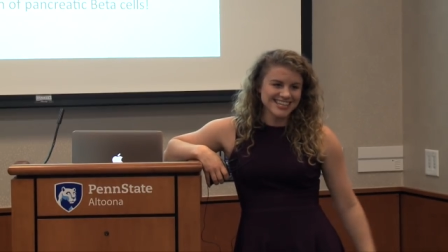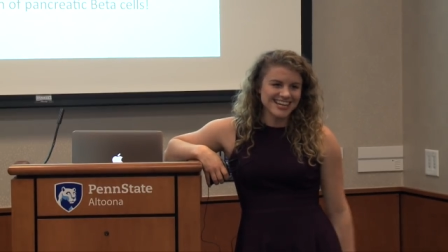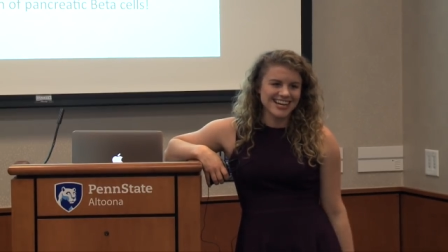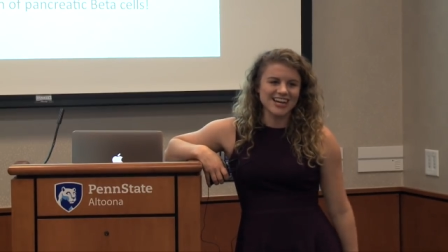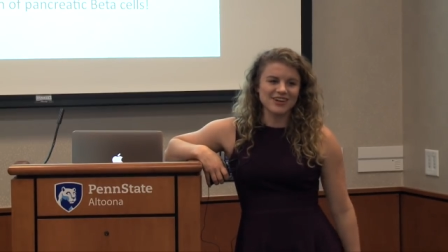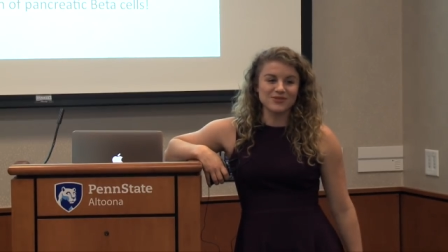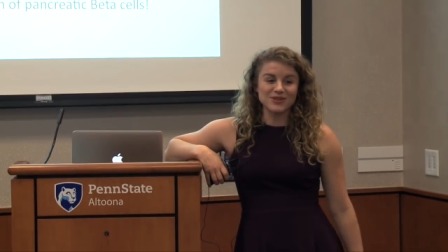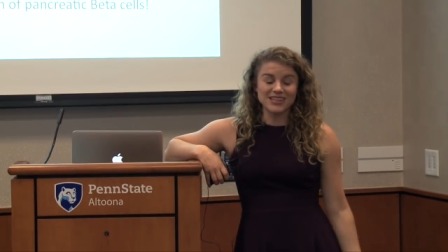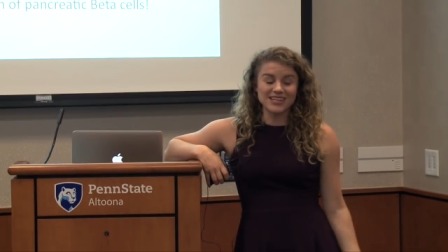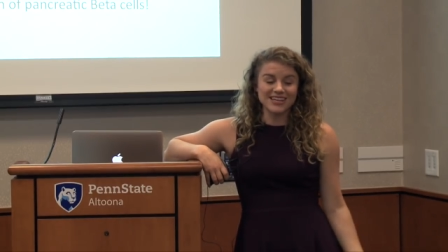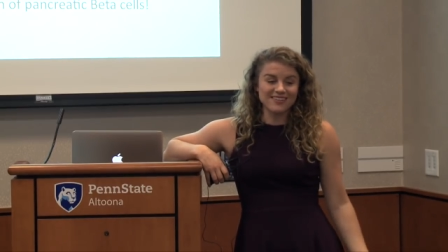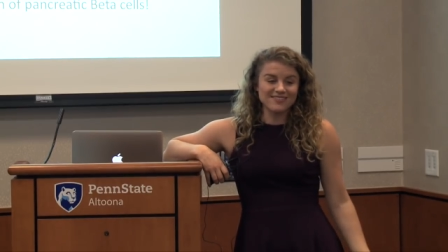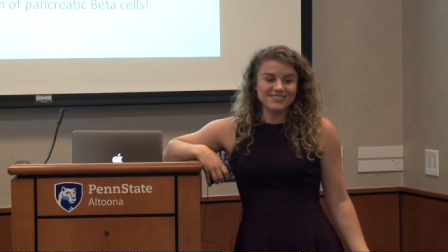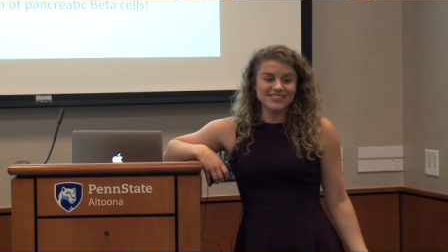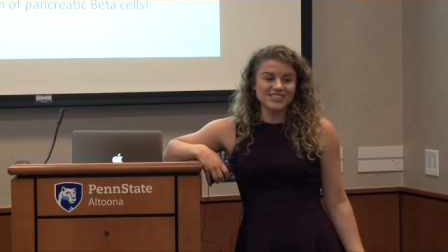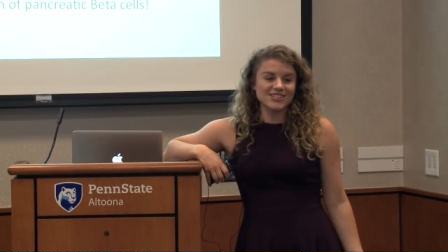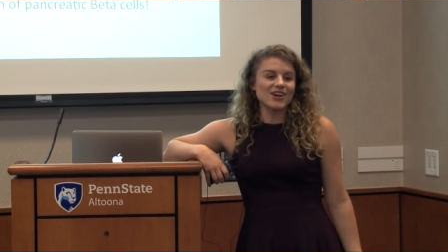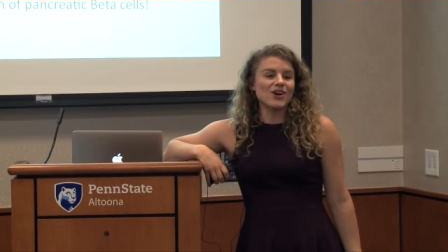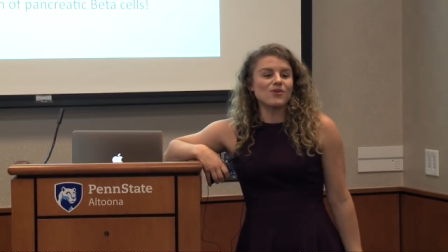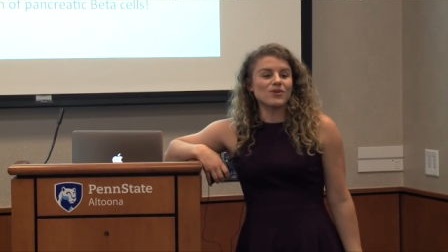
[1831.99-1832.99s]
I would love
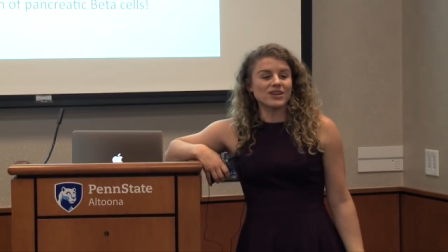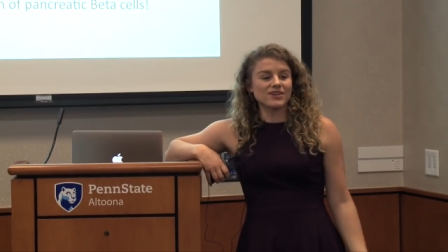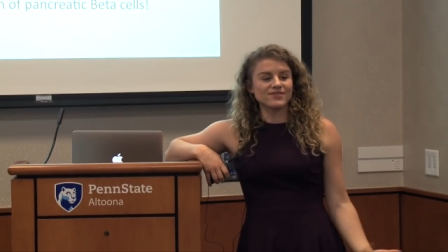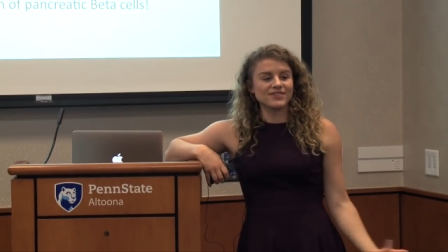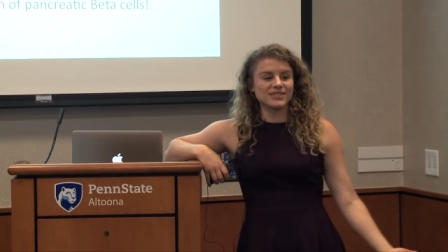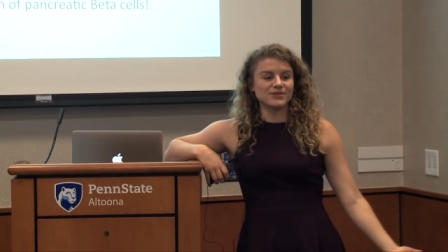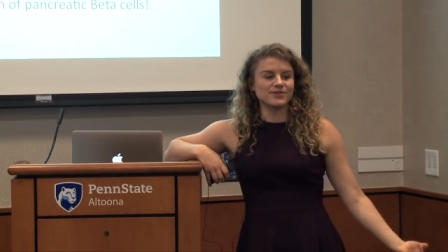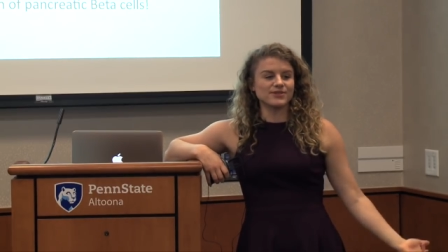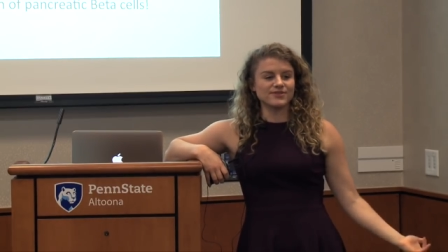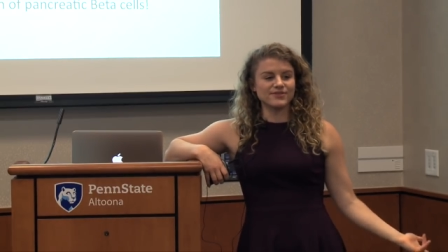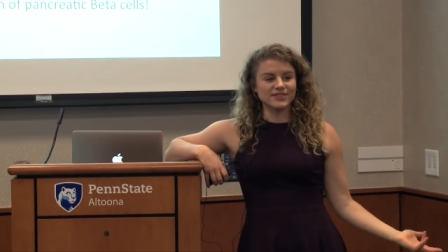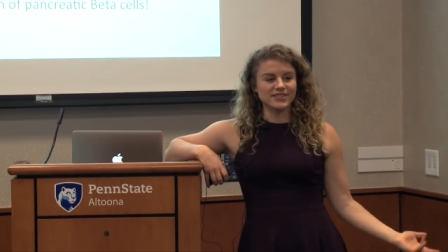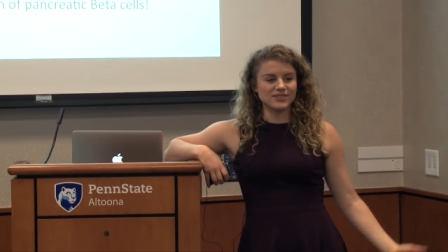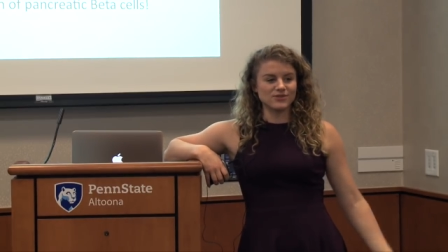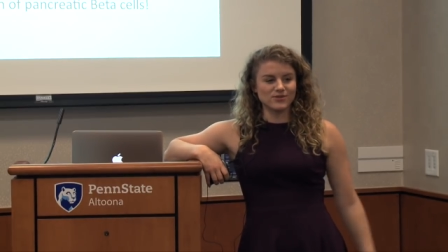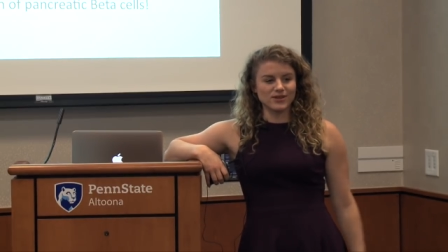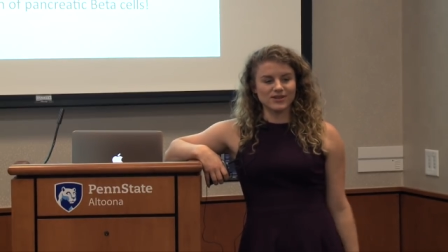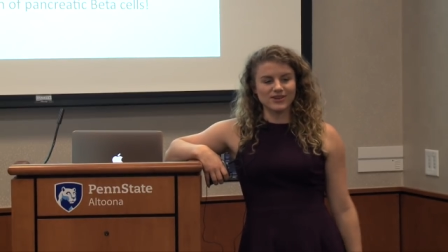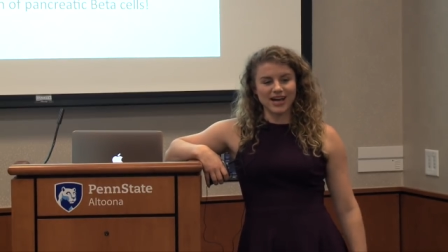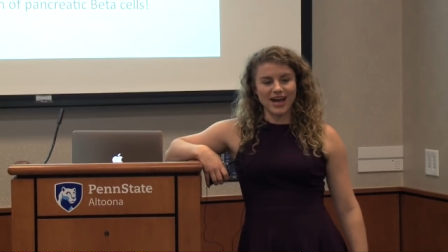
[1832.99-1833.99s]
to know whenever he refuted
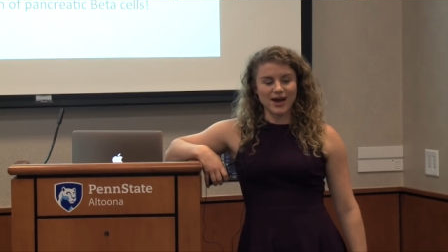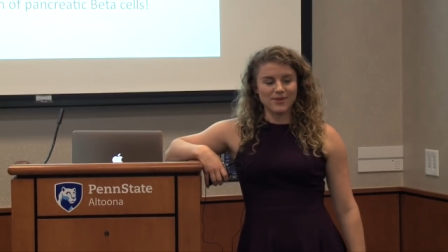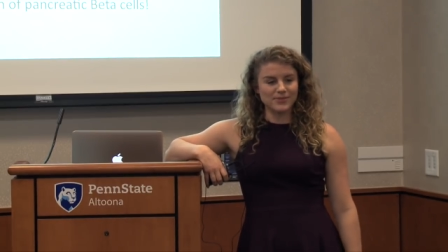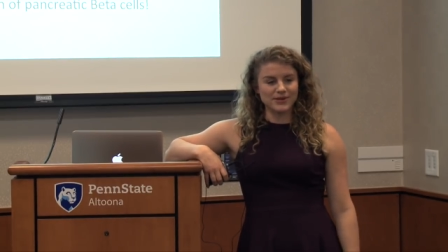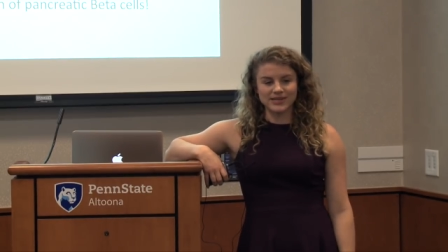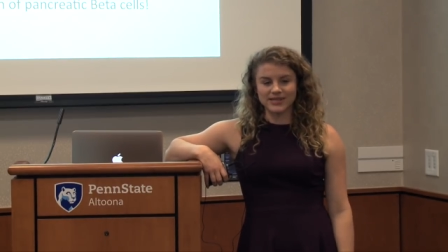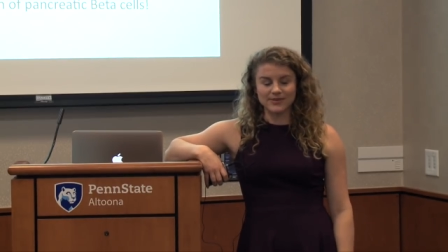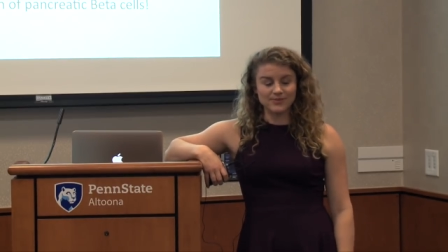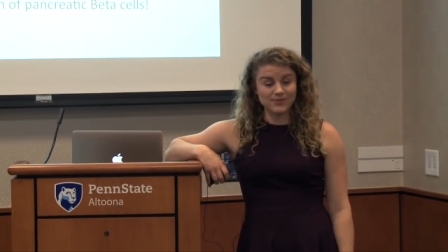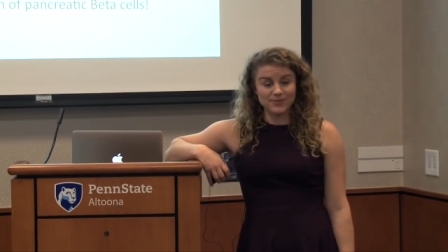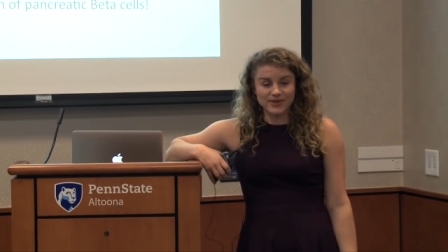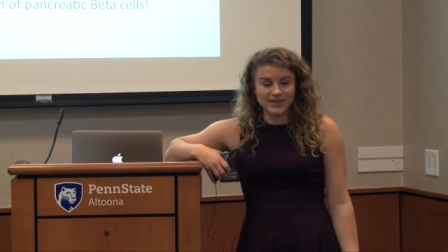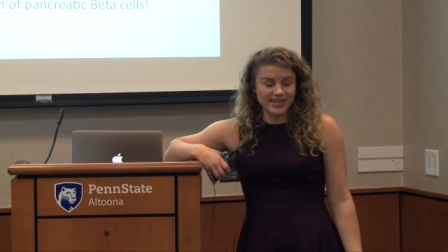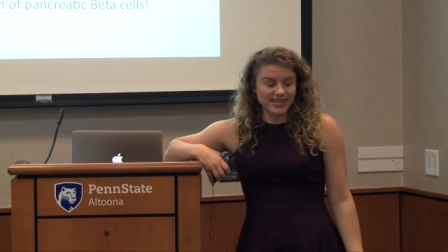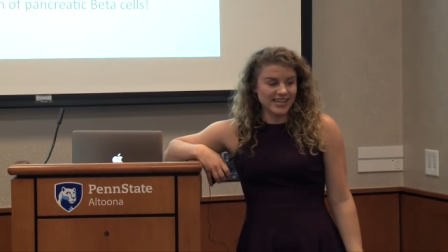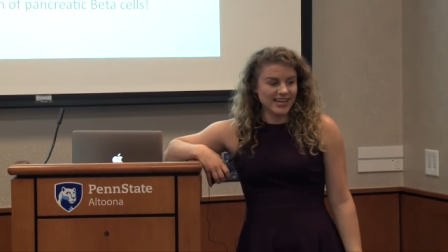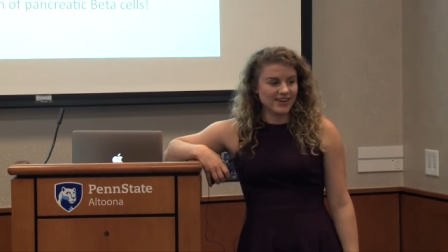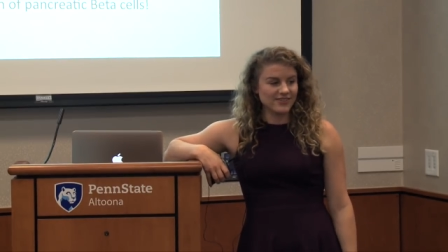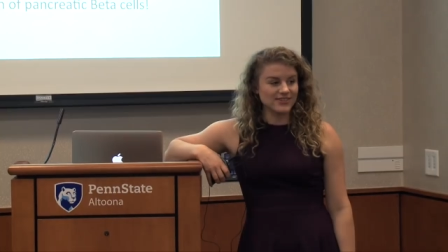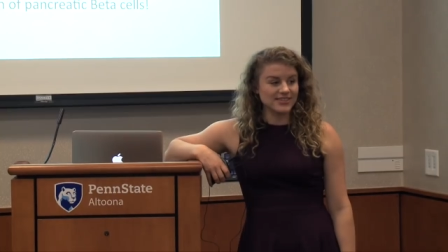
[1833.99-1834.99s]
what happened, but I
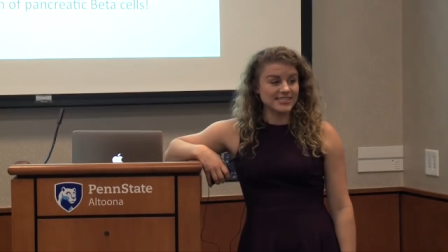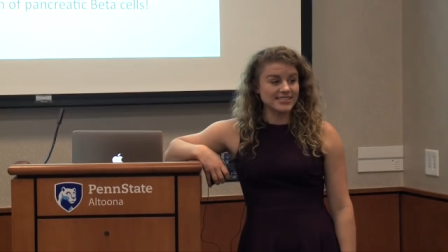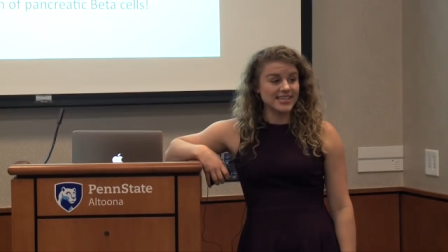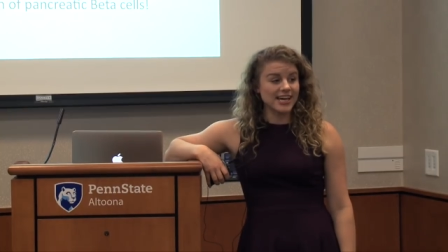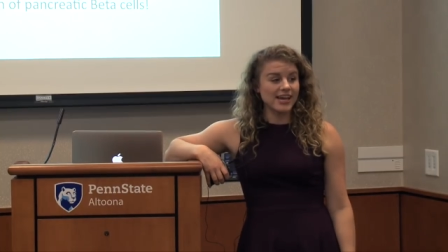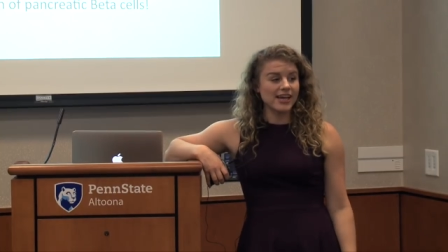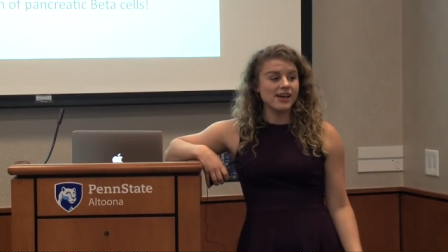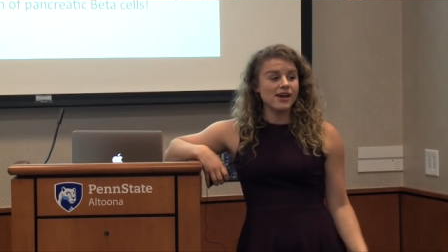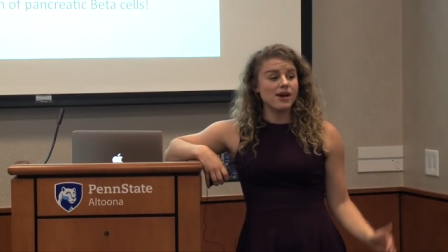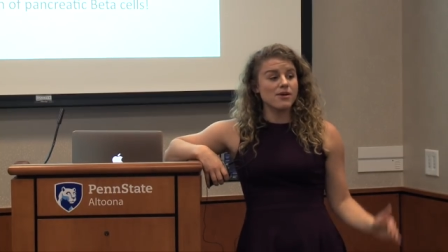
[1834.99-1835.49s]
can't really say.